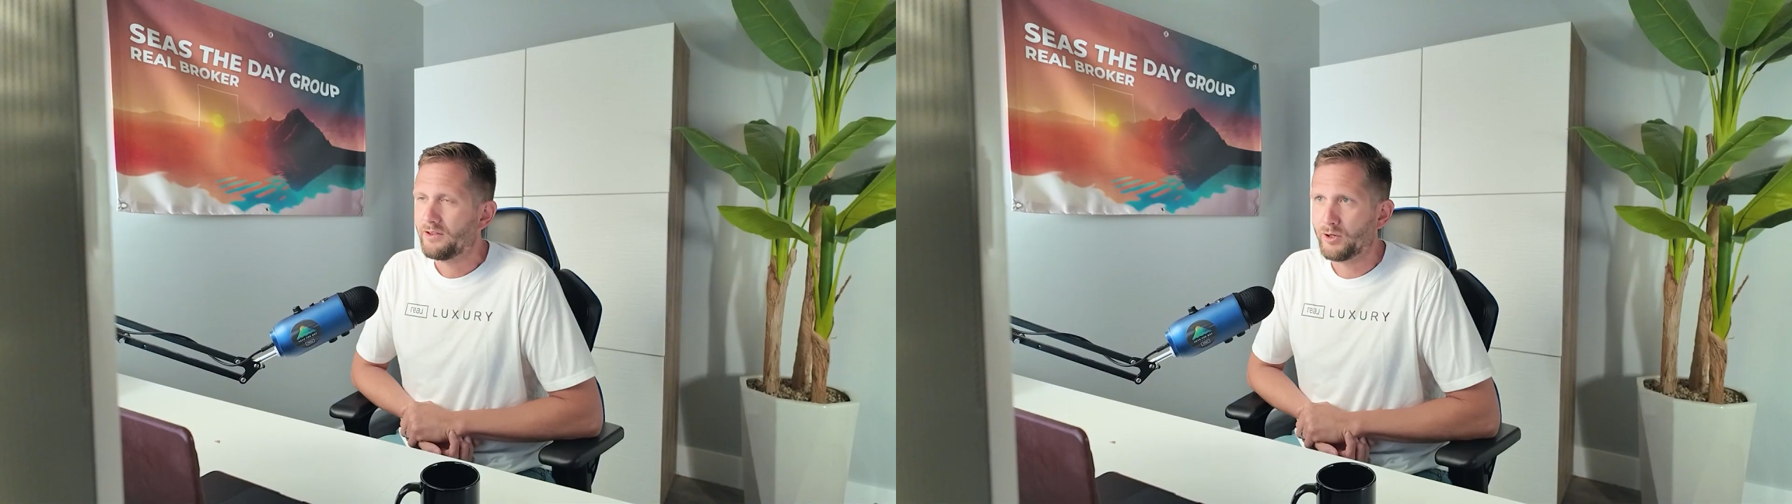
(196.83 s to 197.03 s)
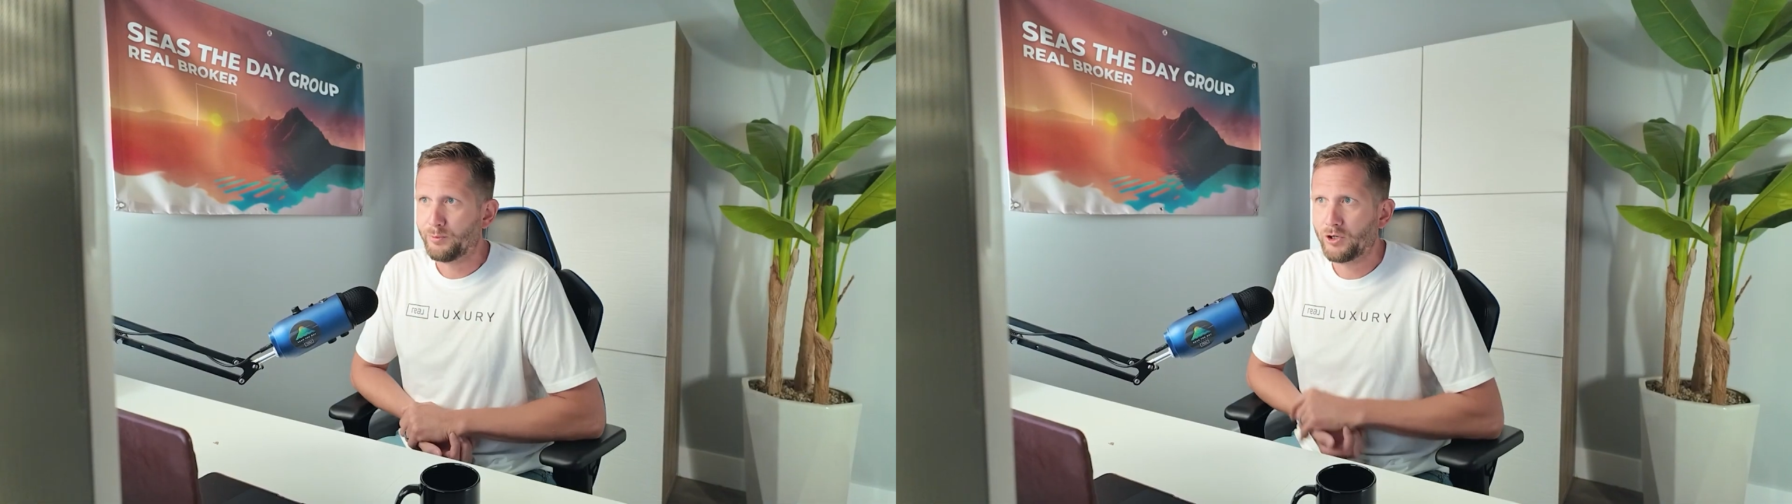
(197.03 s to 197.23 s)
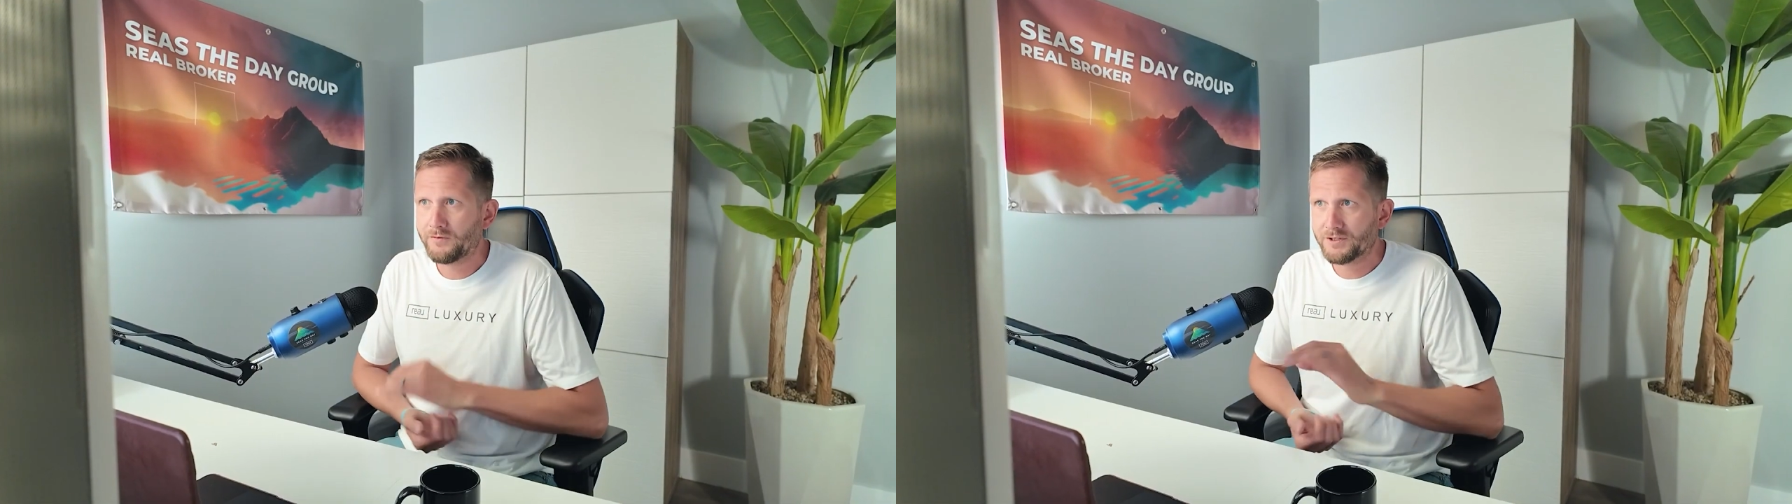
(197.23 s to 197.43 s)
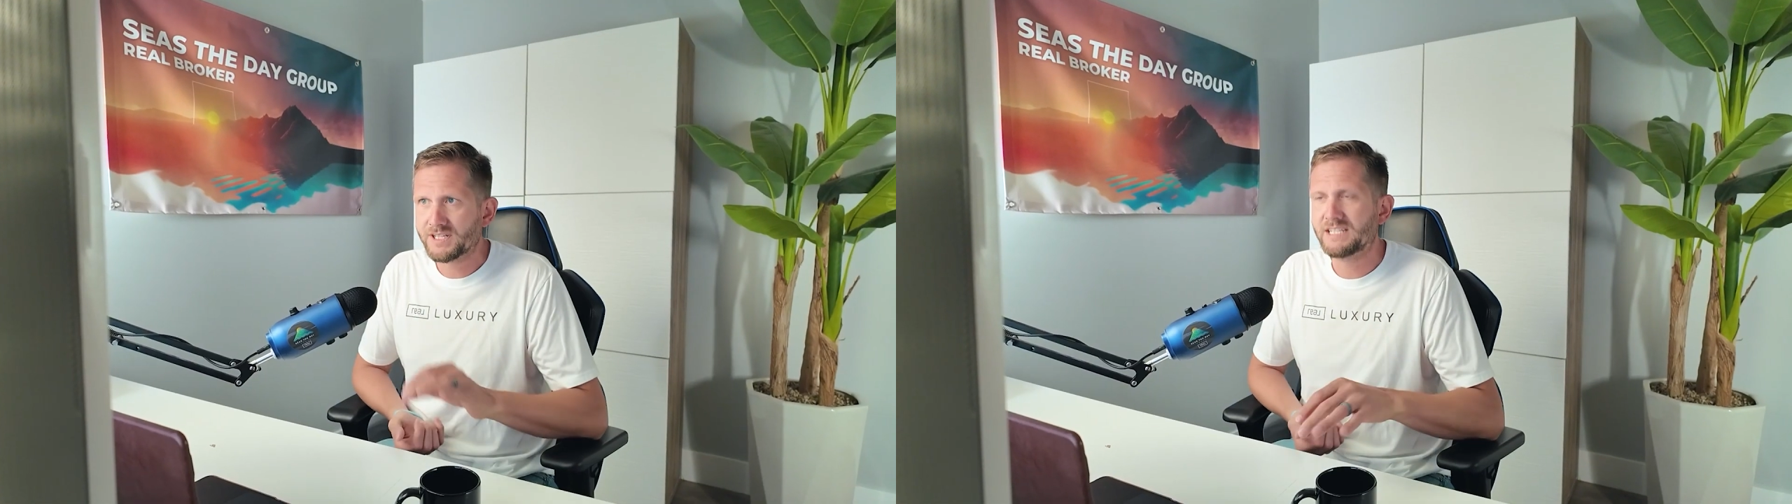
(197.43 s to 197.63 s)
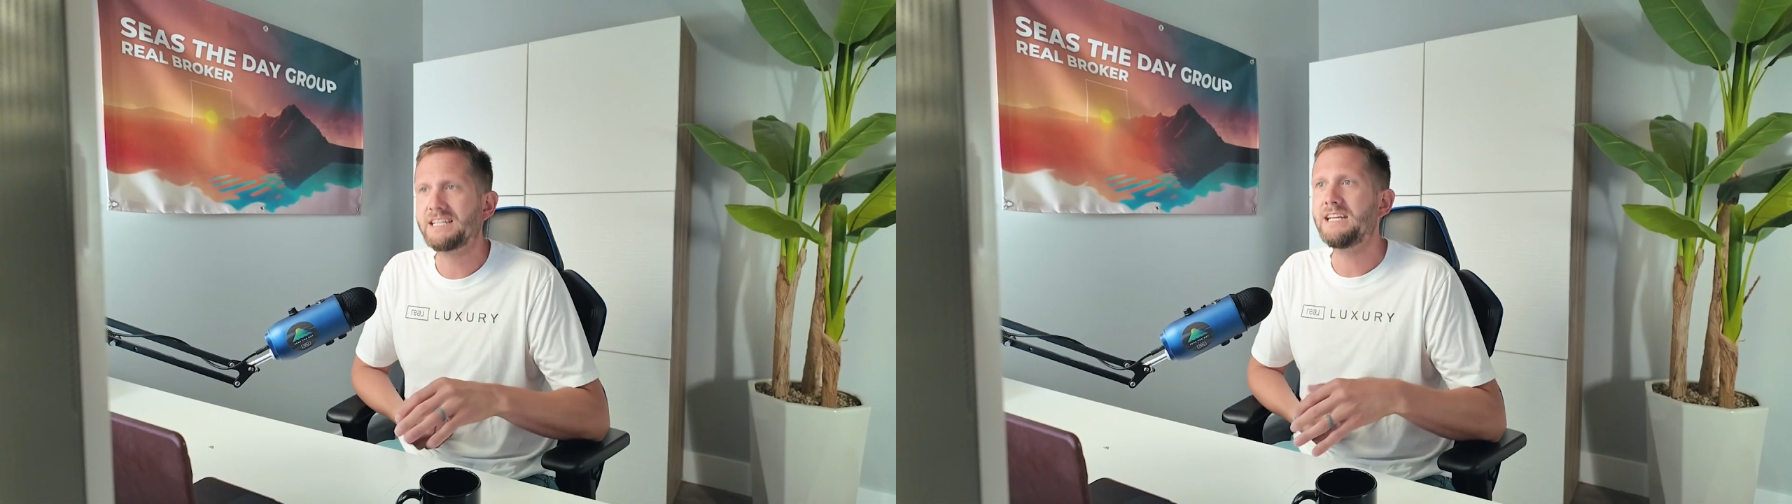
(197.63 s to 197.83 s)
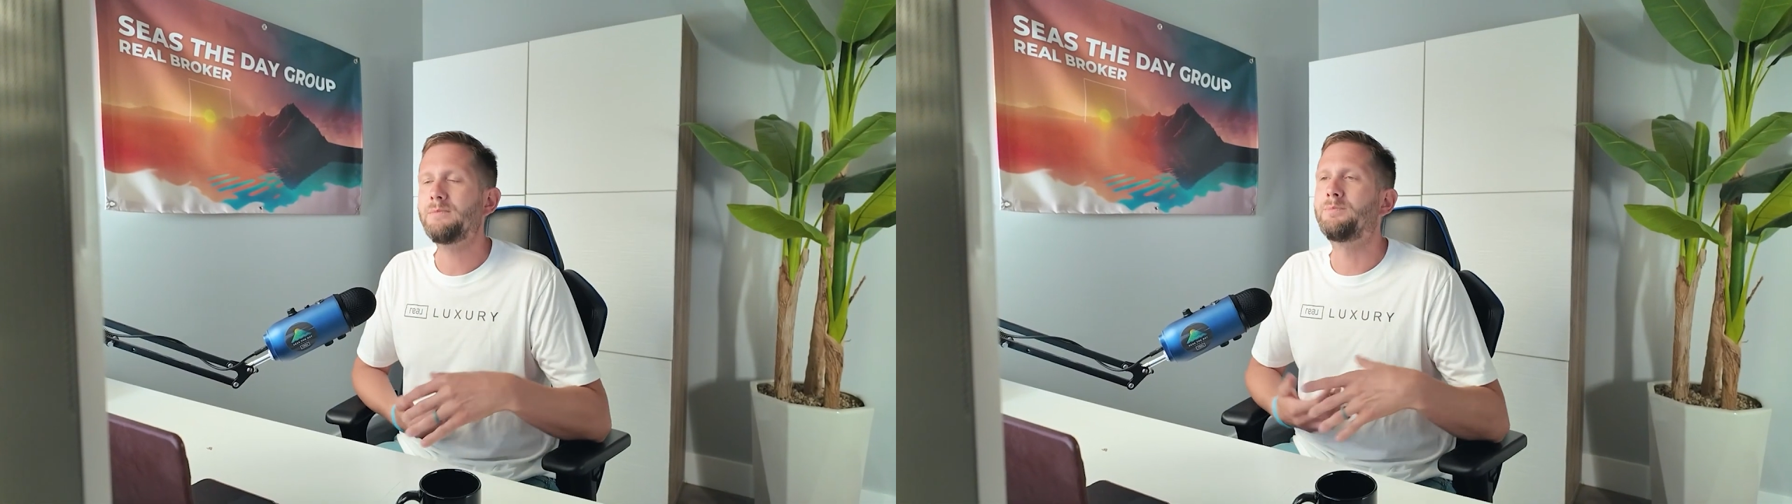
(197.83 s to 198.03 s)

They're beautiful to see,